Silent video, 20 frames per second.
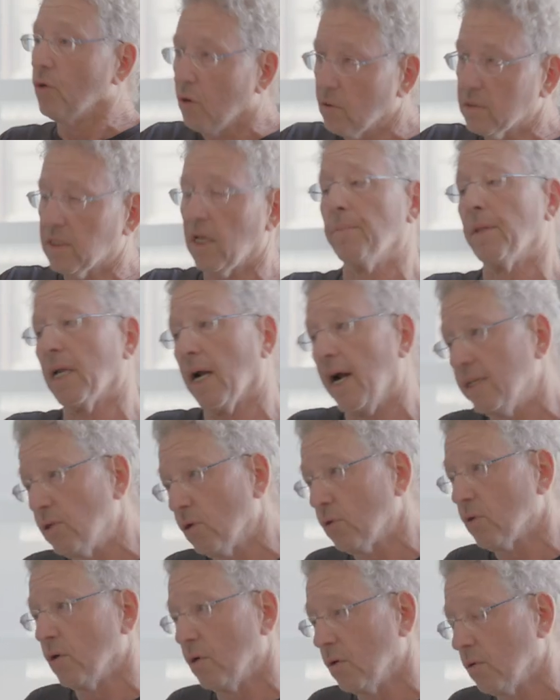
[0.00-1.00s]
know something I
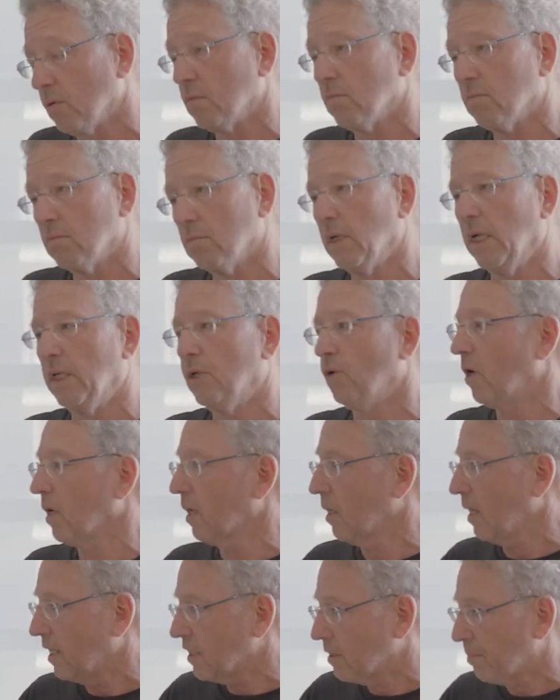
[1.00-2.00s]
don't know, and you're
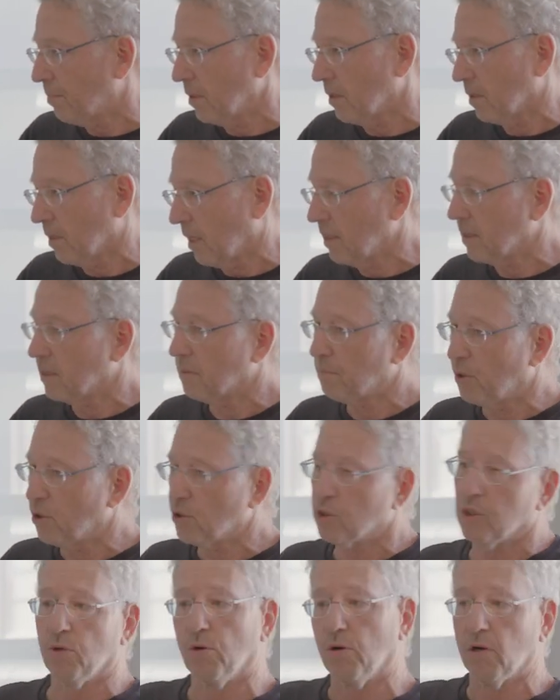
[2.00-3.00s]
a nice, per nice
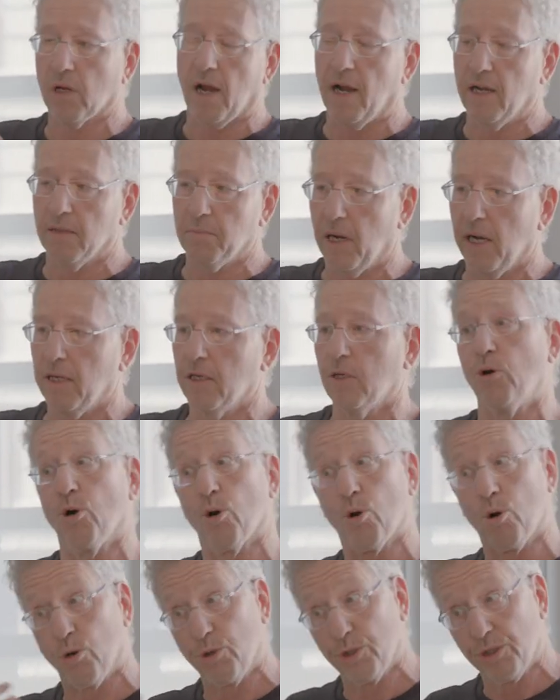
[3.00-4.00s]
person or a kind miner or a
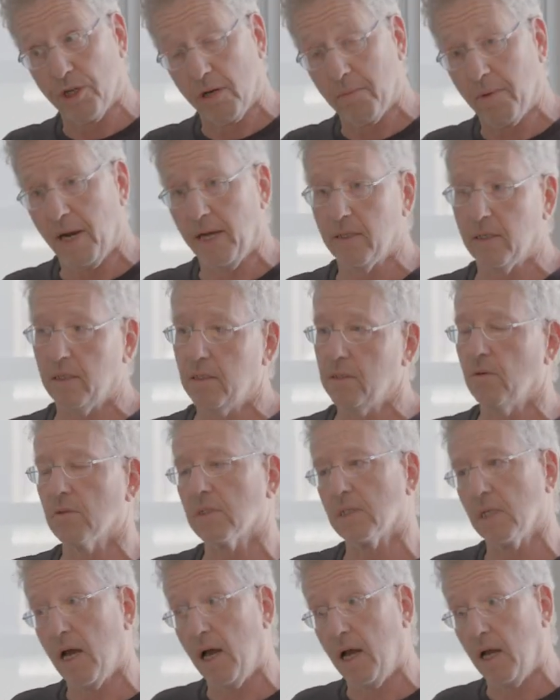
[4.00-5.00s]
cordial miner, you'll
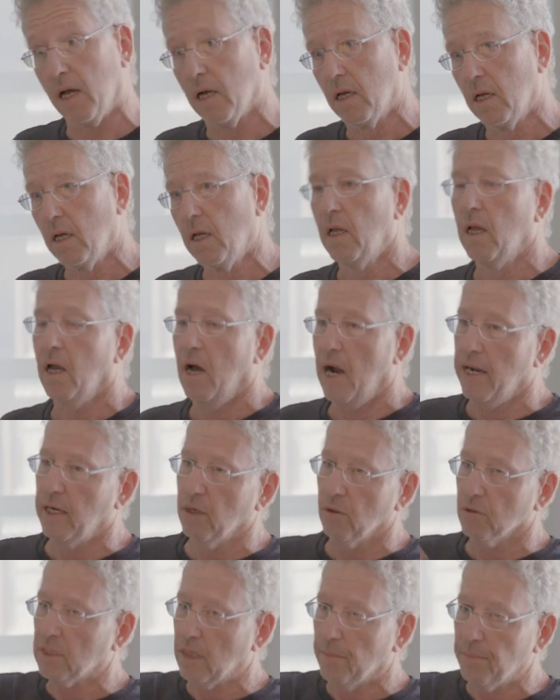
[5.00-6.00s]
say, ah, I
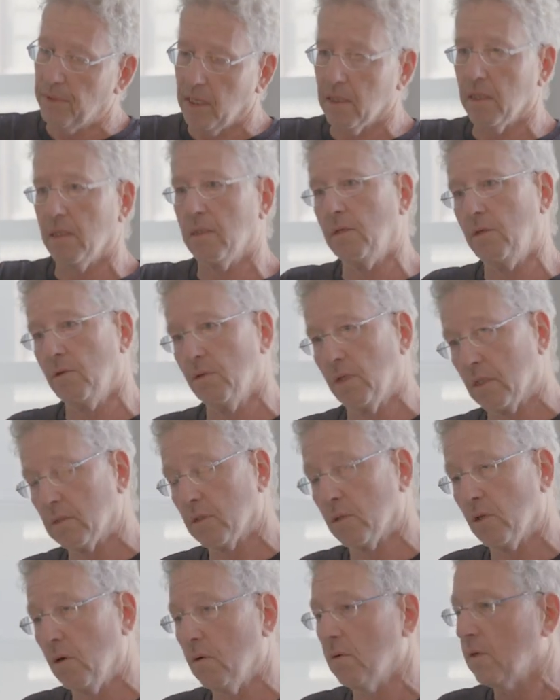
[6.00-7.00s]
know something that you
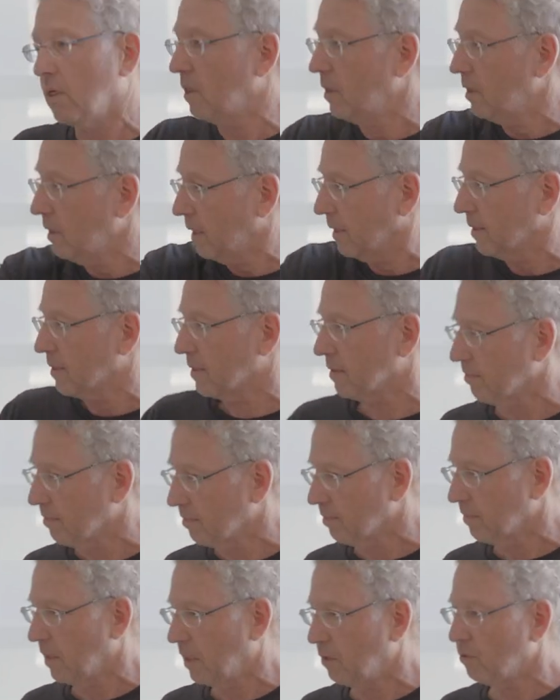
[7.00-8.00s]
don't know, here it is.
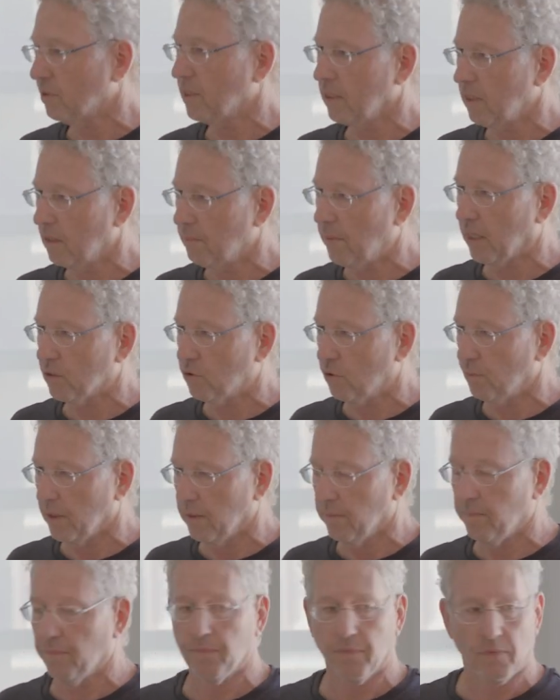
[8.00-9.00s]
And you send it back to me,
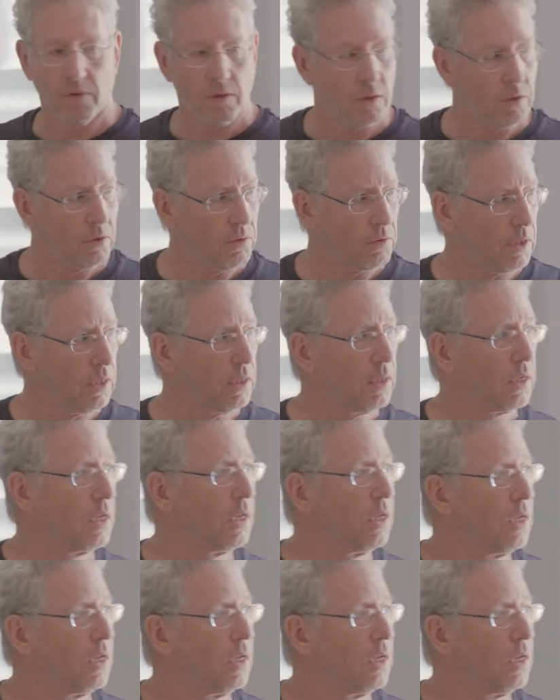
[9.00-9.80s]
okay?